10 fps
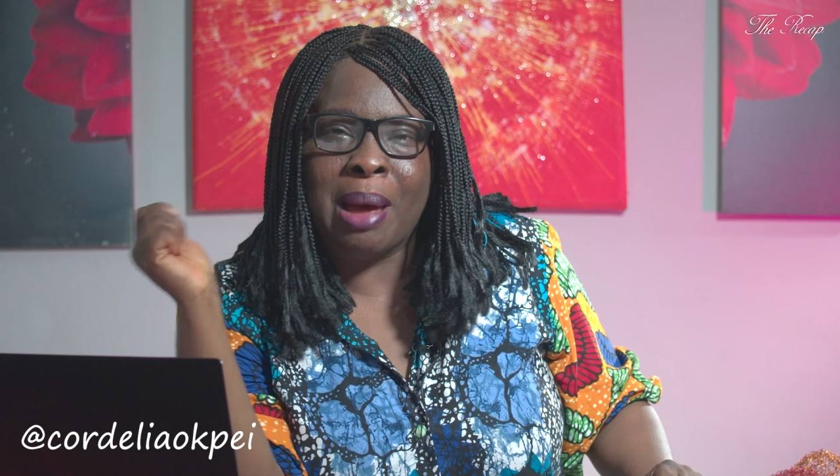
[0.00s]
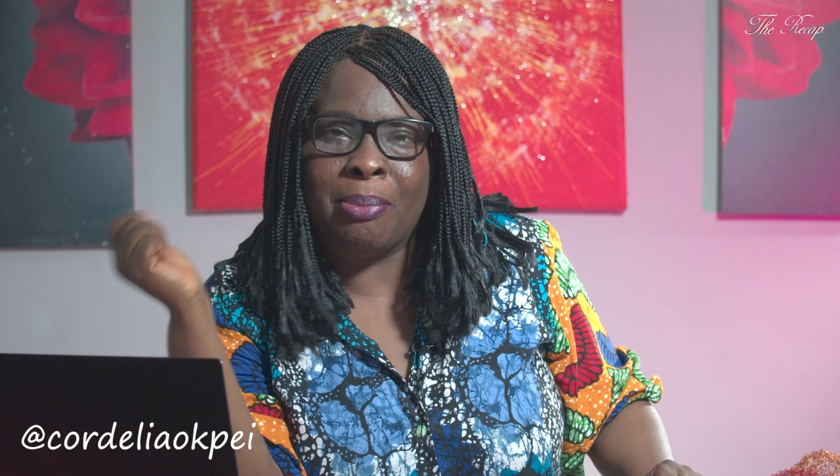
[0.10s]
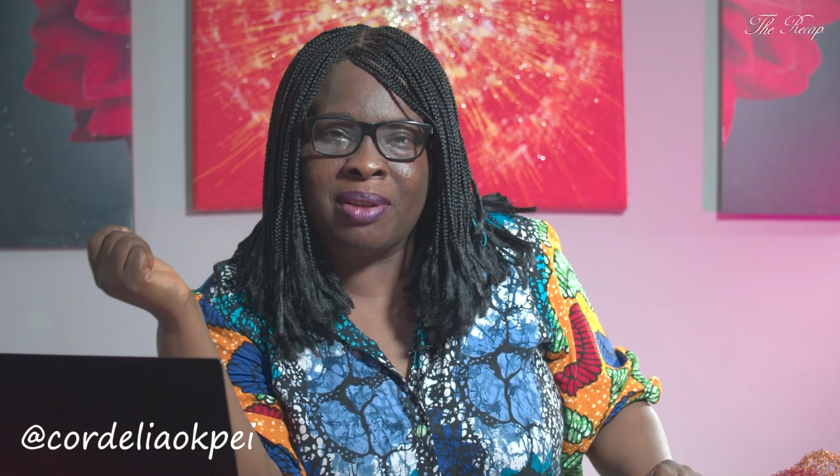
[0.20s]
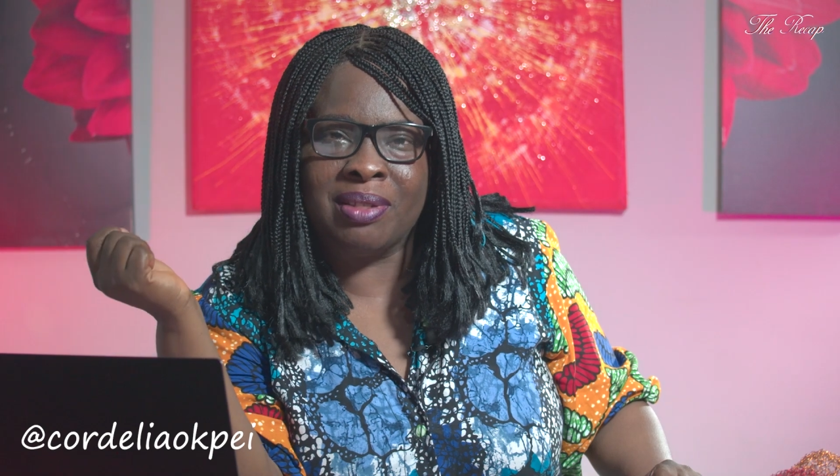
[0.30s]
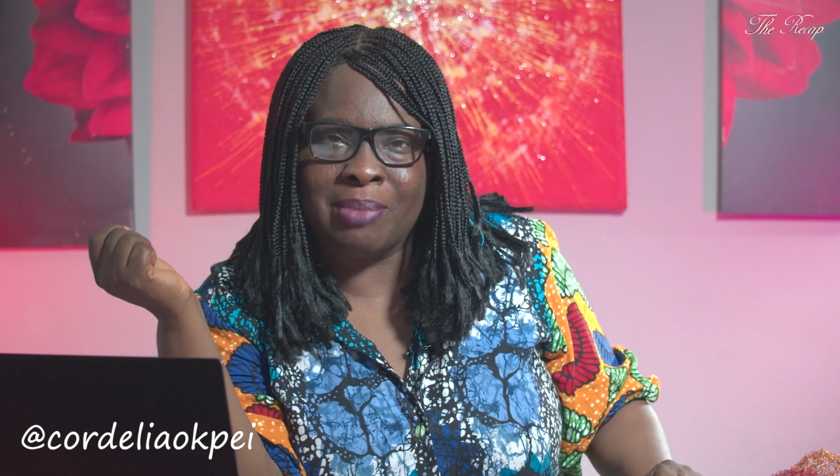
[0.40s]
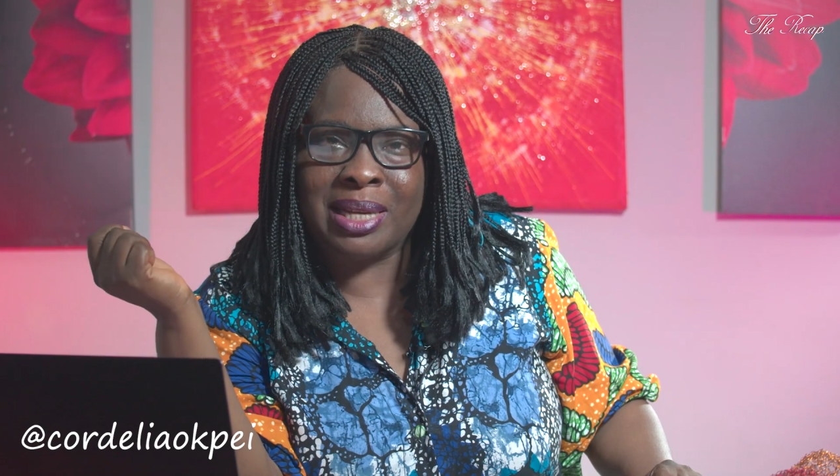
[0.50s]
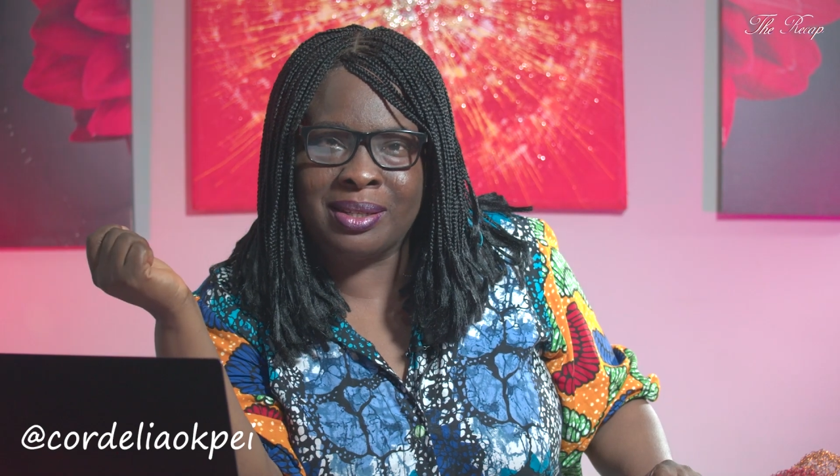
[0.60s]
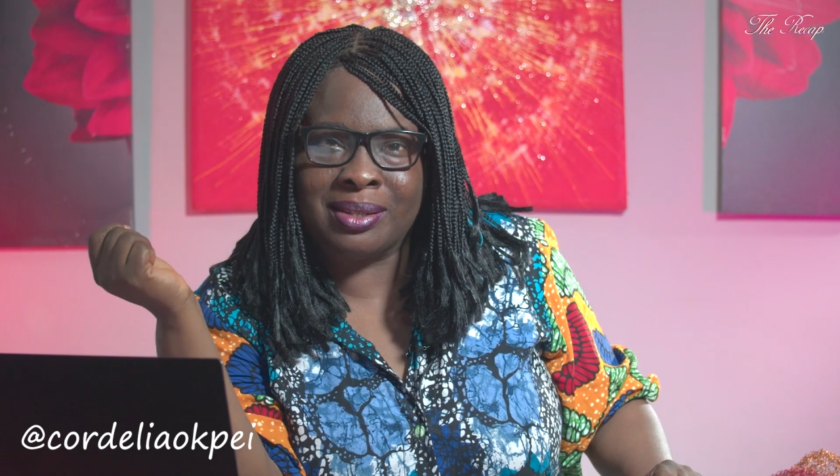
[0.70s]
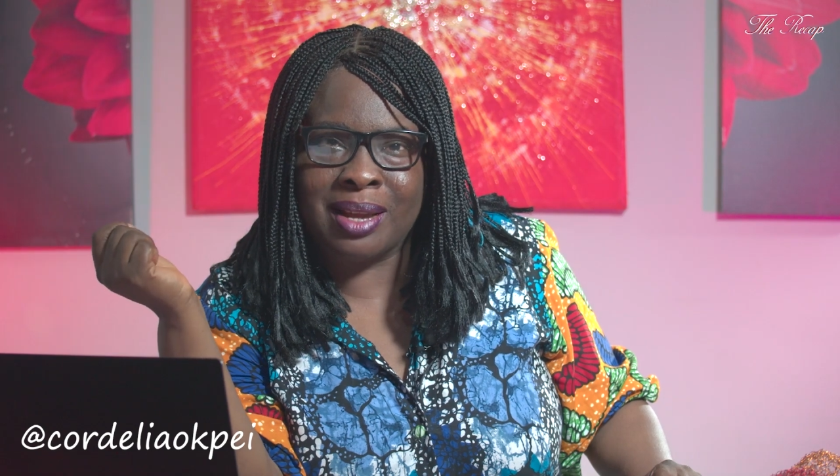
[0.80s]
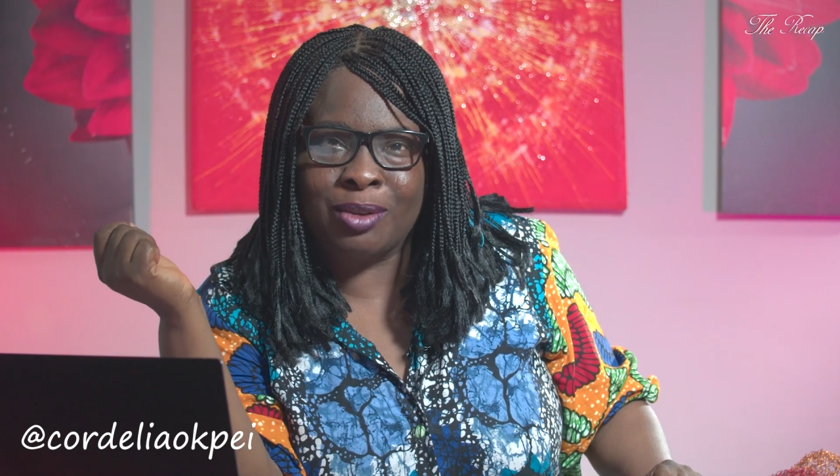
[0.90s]
my brother, my
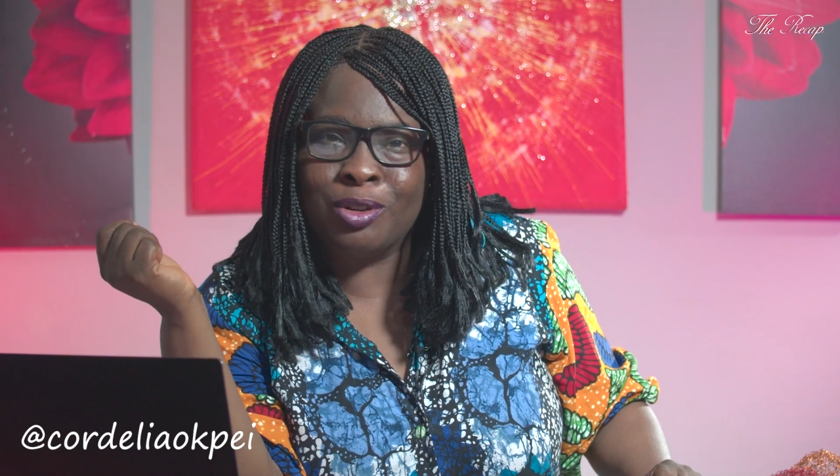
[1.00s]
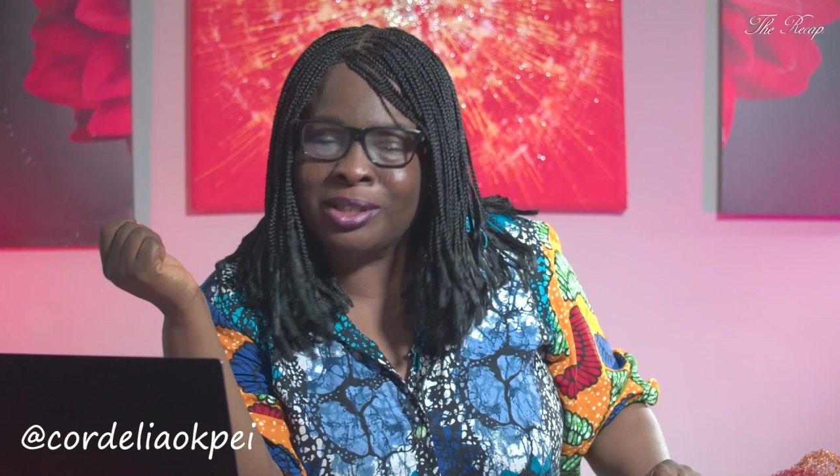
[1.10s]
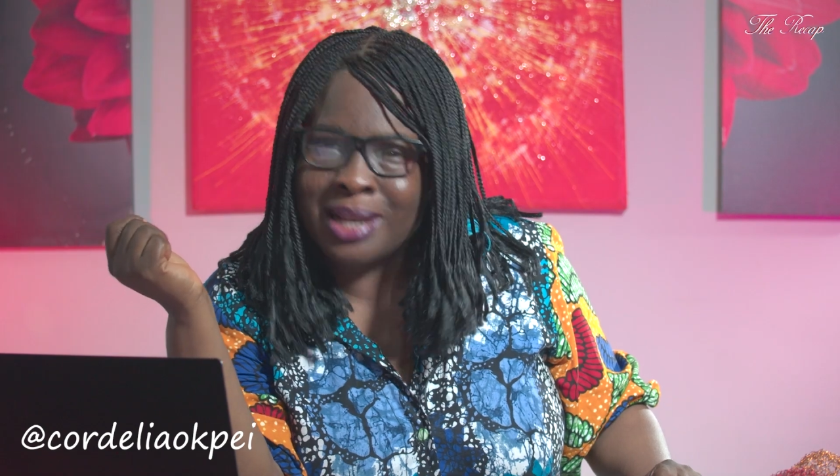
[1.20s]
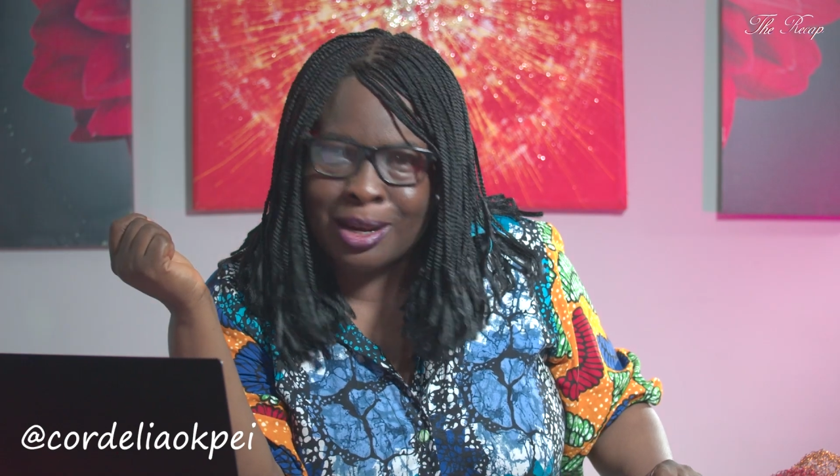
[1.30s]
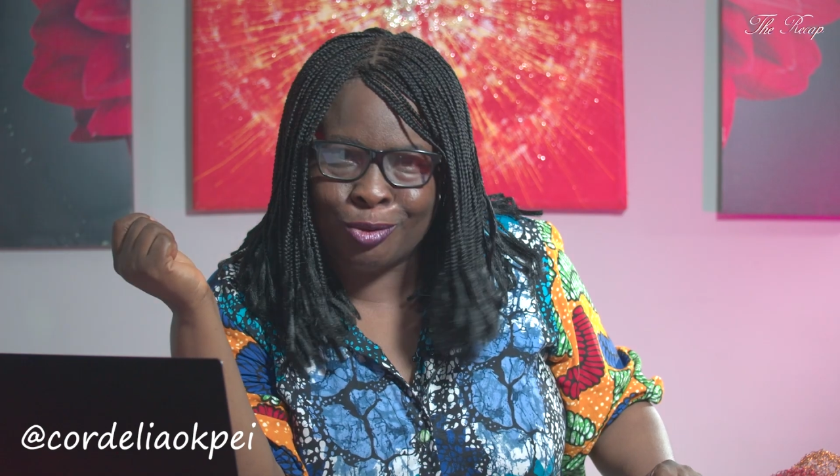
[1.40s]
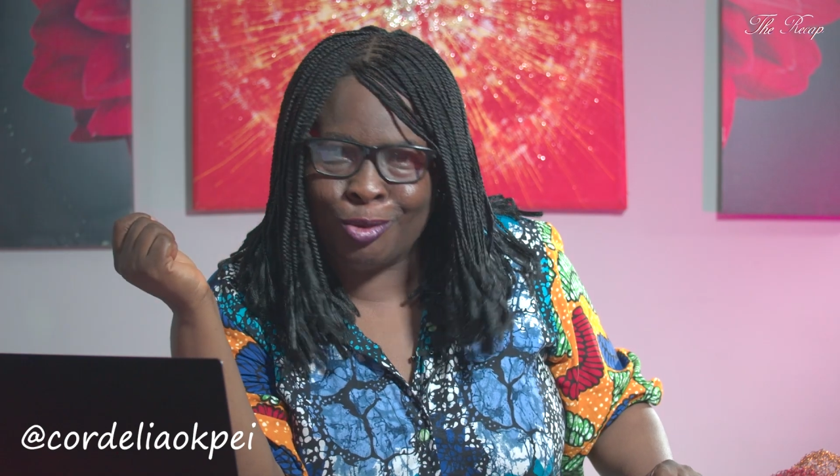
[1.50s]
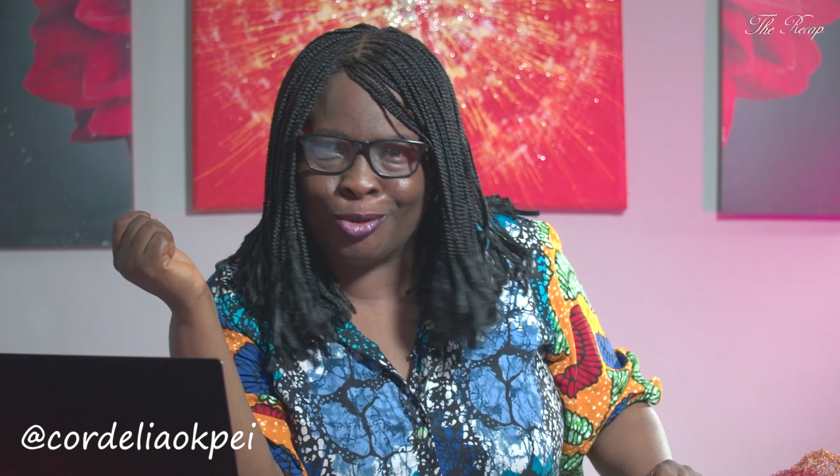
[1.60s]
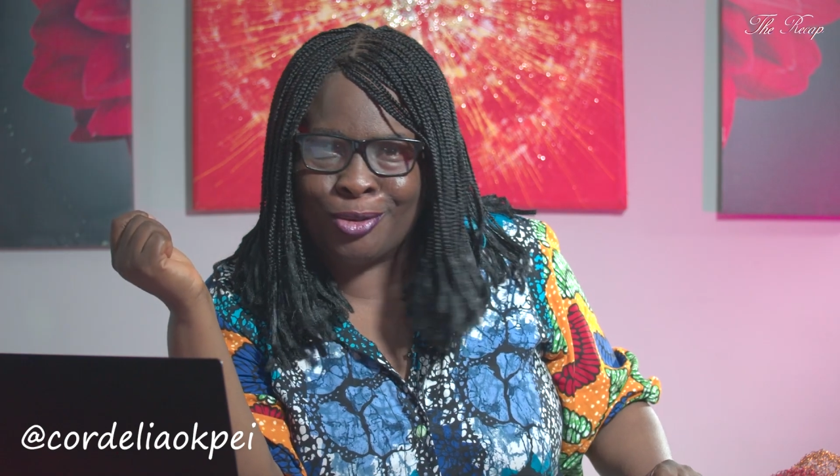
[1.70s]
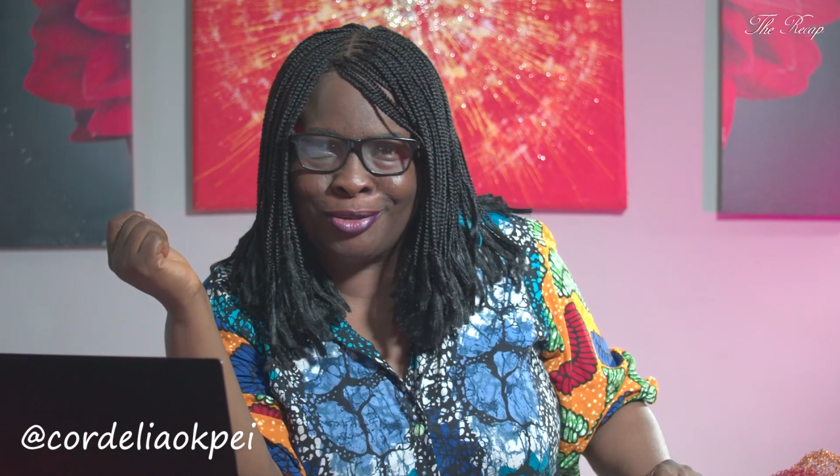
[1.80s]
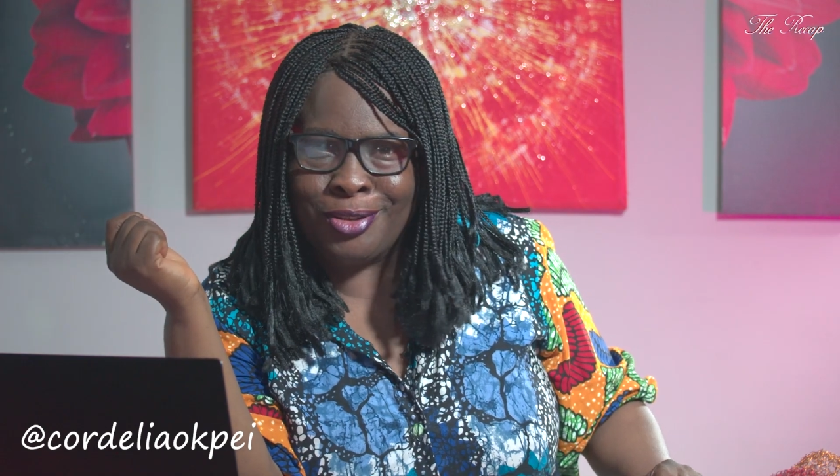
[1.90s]
sister, no stand
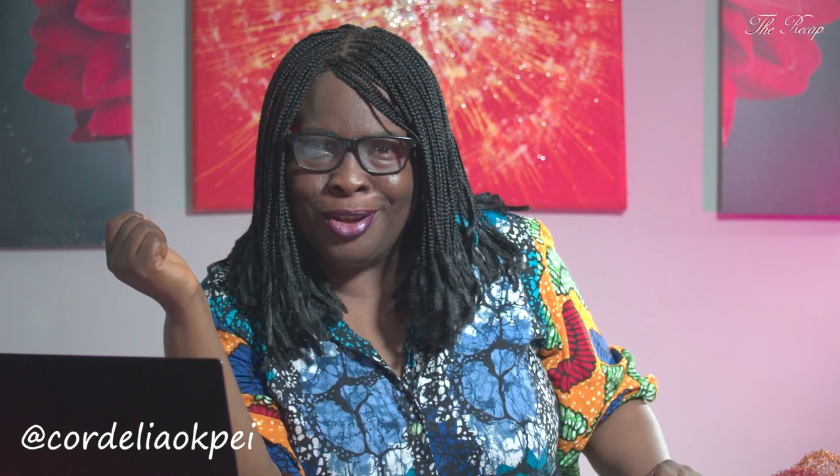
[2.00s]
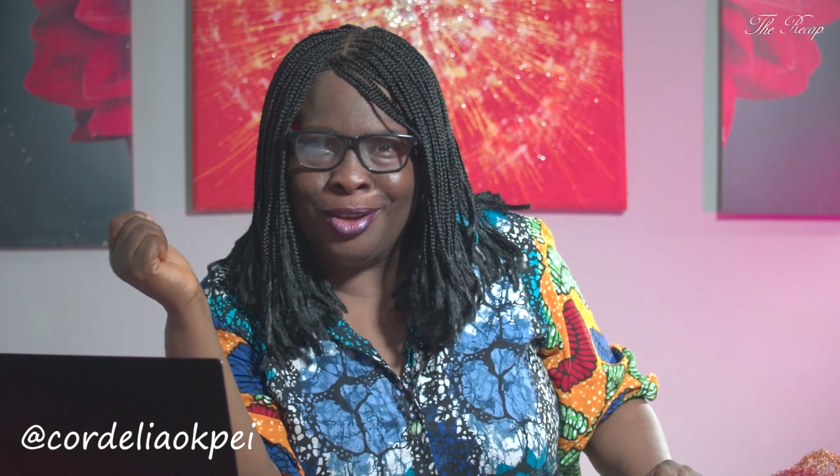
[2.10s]
look.